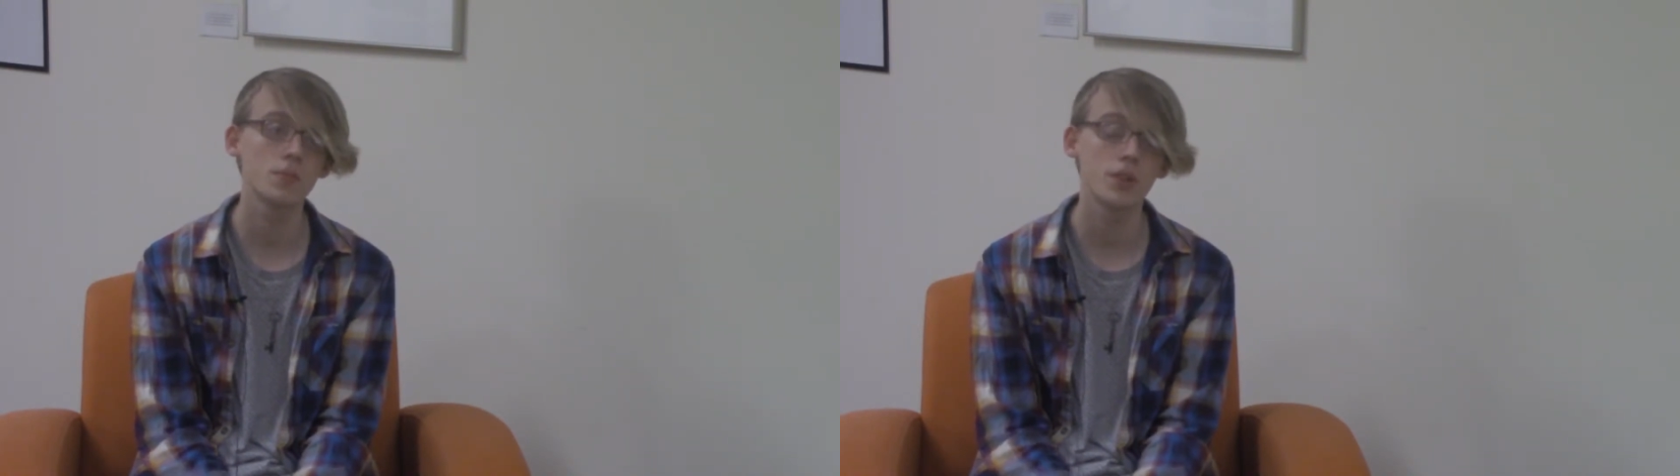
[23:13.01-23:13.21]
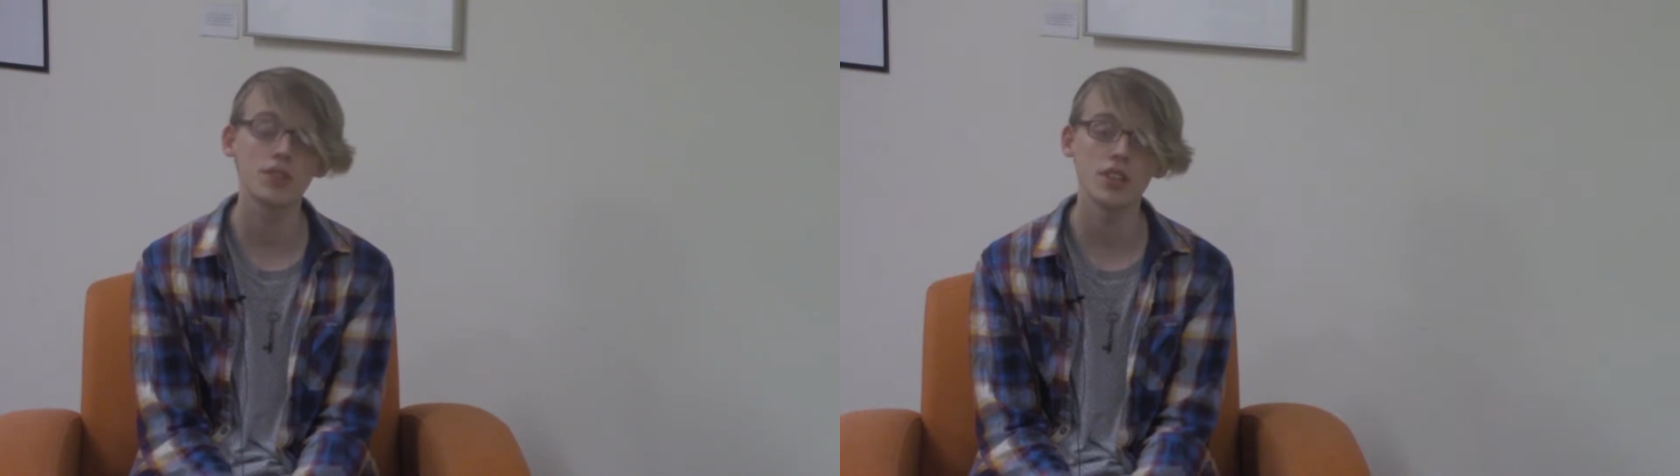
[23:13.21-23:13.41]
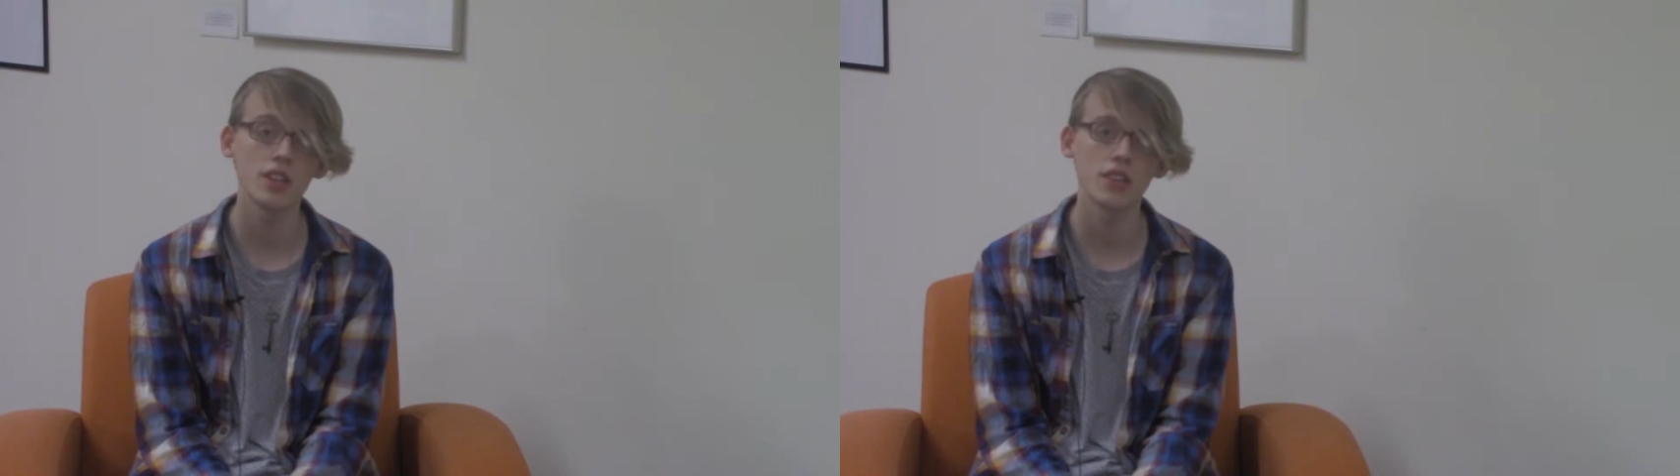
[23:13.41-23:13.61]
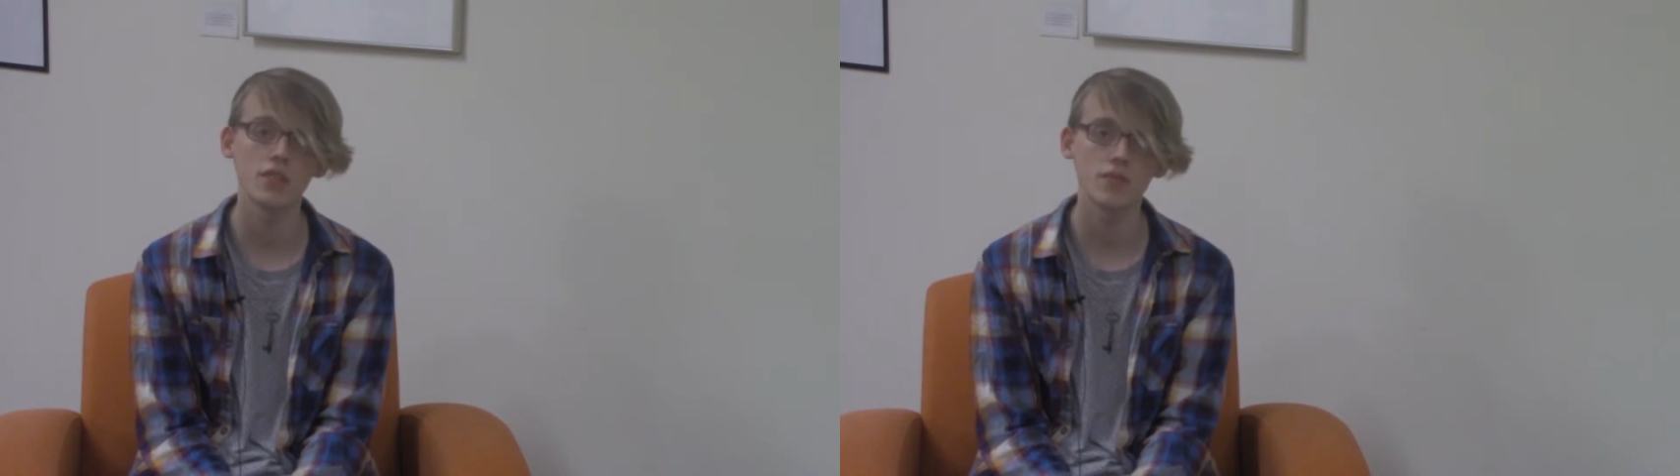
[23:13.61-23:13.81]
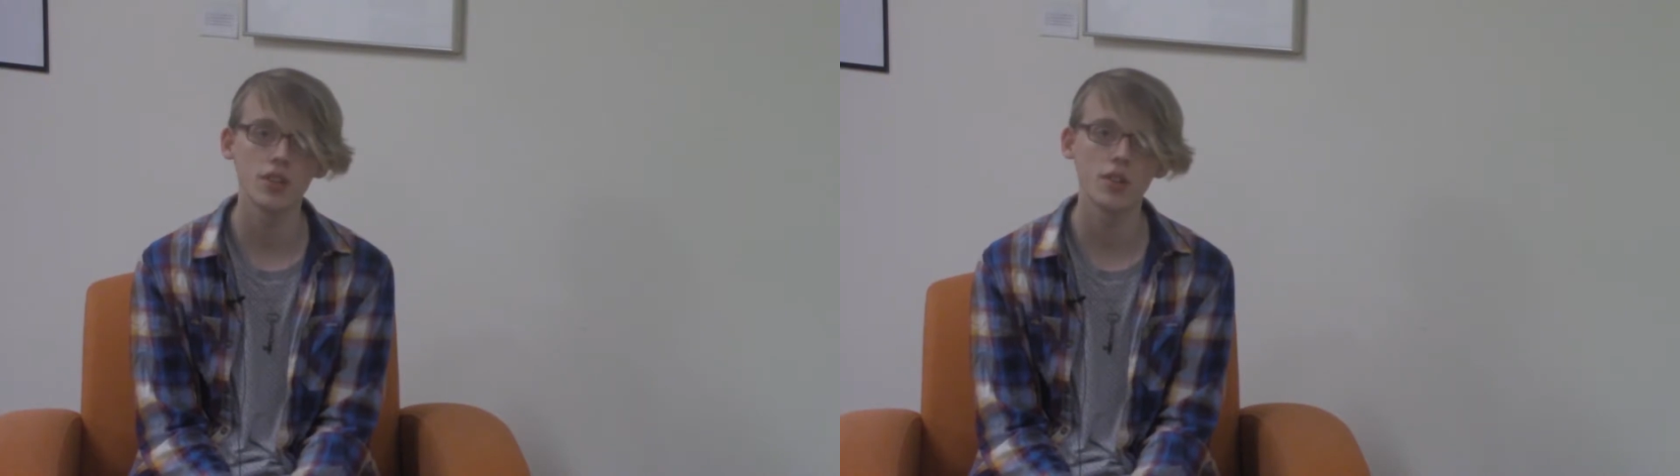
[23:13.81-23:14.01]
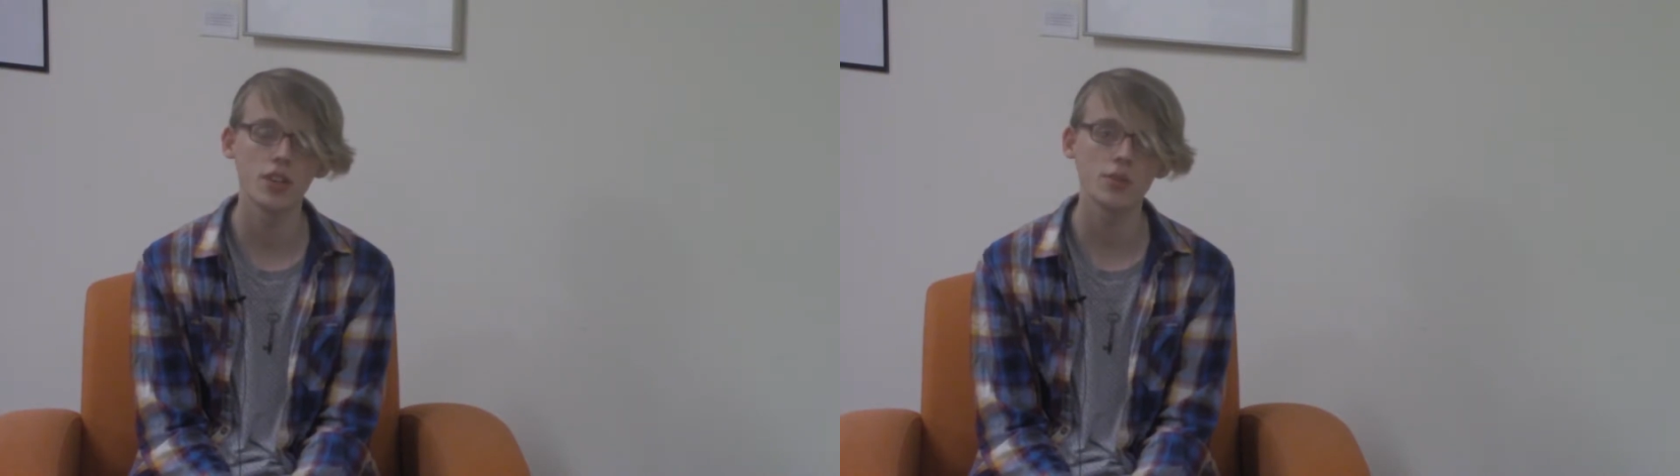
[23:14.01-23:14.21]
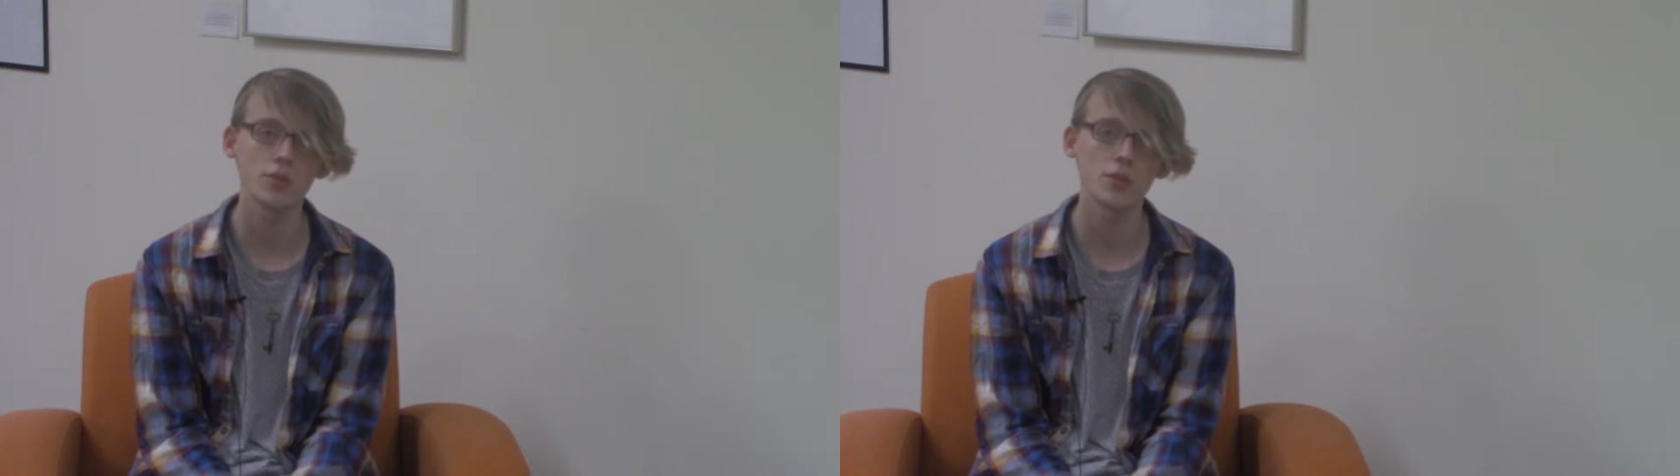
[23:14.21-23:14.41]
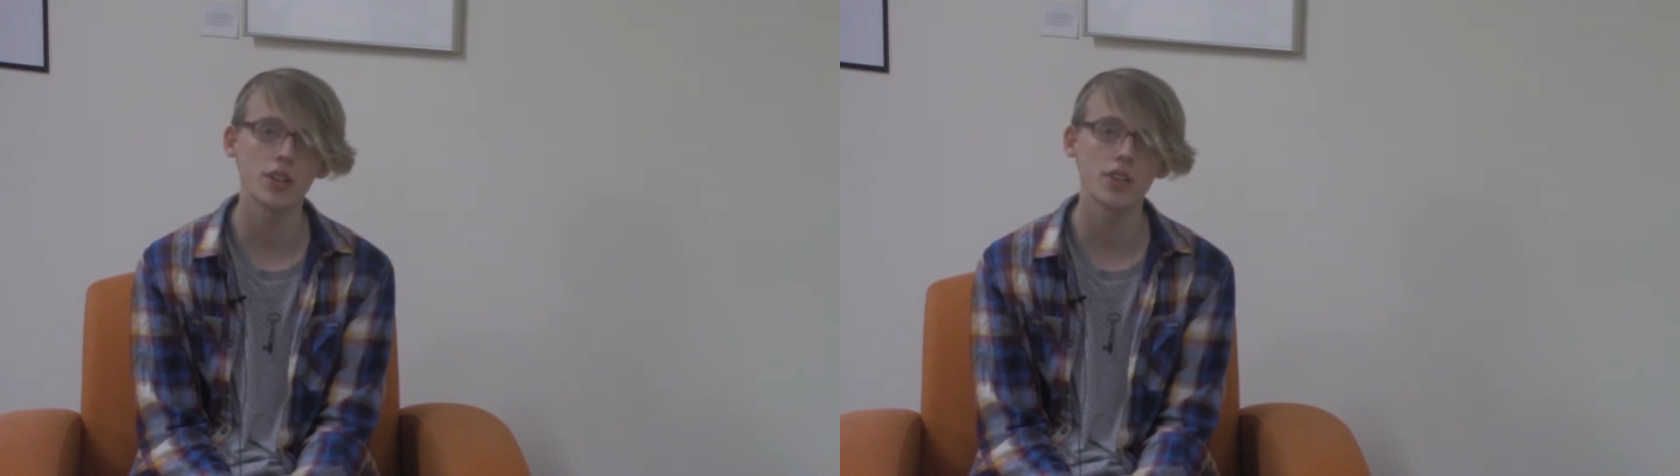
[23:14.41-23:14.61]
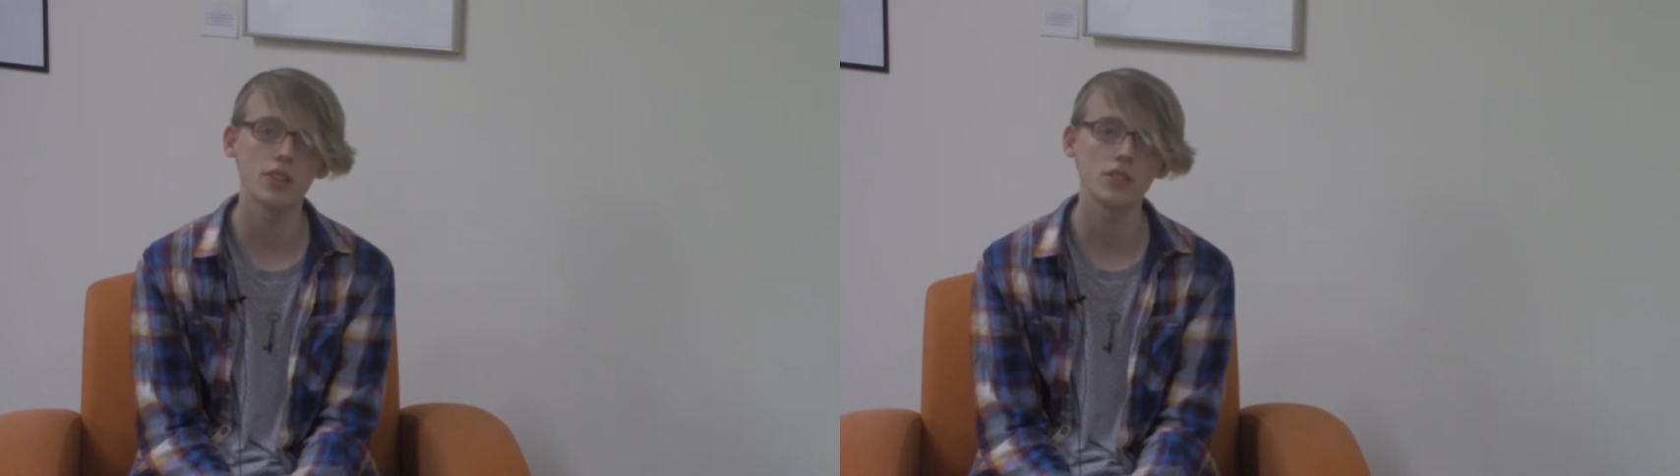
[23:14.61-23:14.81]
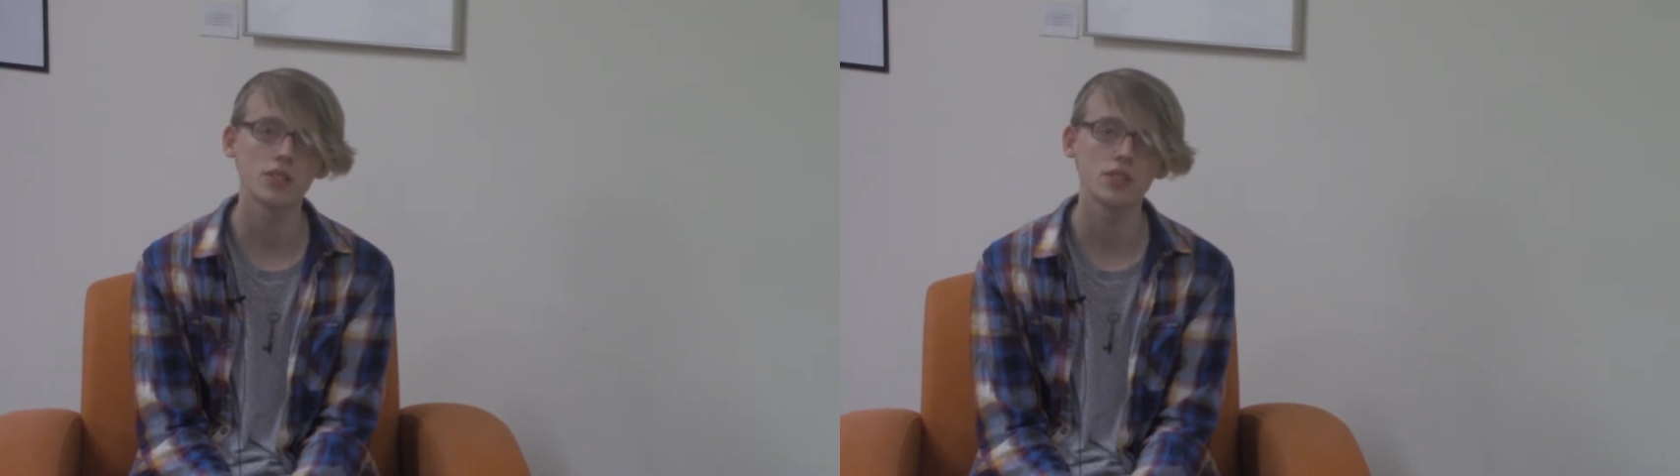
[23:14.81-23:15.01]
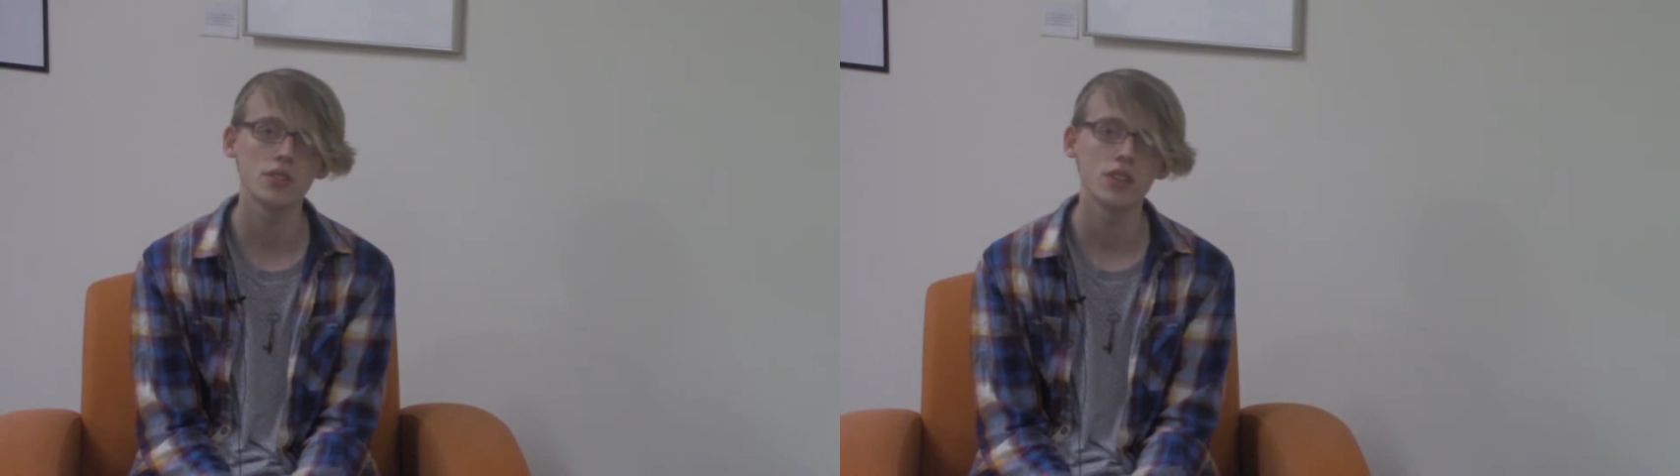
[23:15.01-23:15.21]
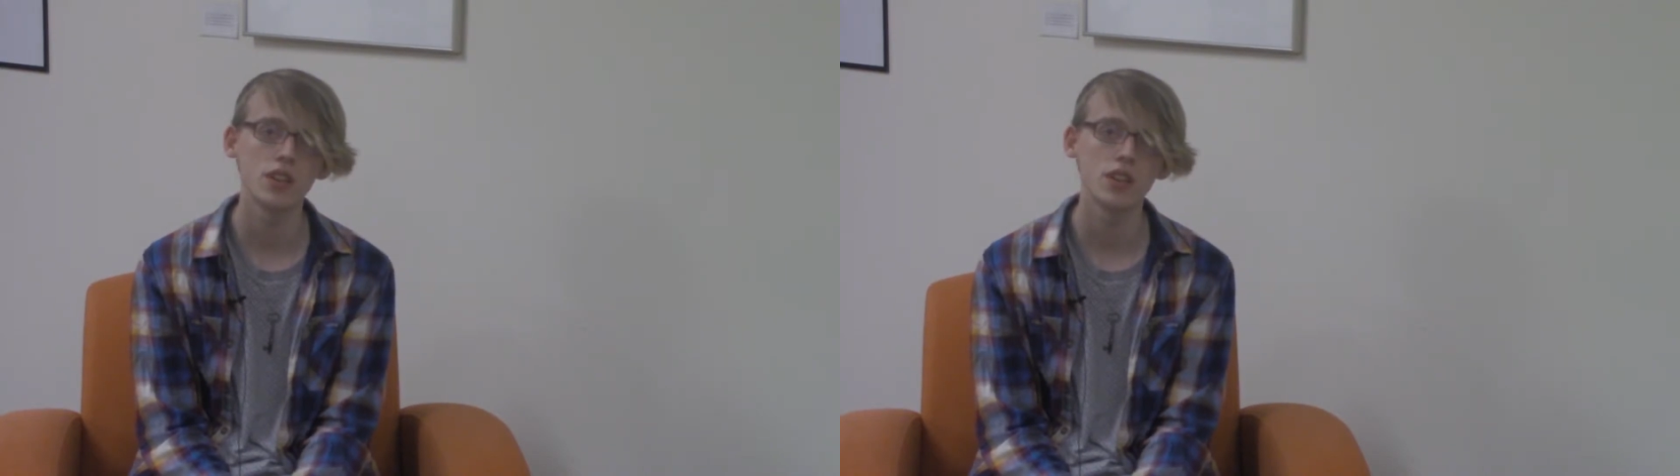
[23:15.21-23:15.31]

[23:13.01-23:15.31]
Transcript: partake in video games and many things.